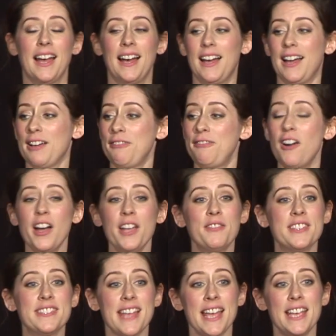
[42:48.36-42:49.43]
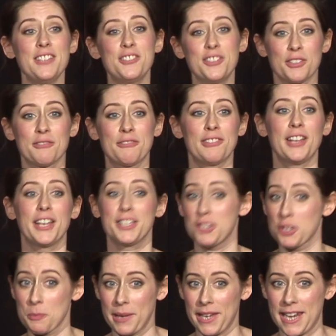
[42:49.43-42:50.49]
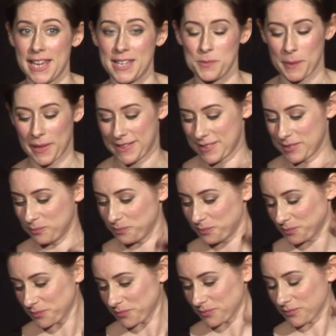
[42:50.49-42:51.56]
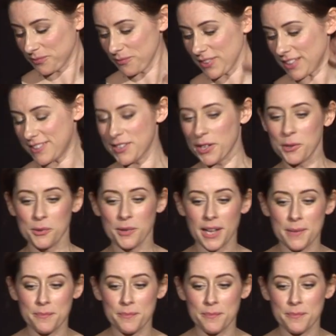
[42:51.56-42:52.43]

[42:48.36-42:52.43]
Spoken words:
5 is ace, you can fly in European airspace. So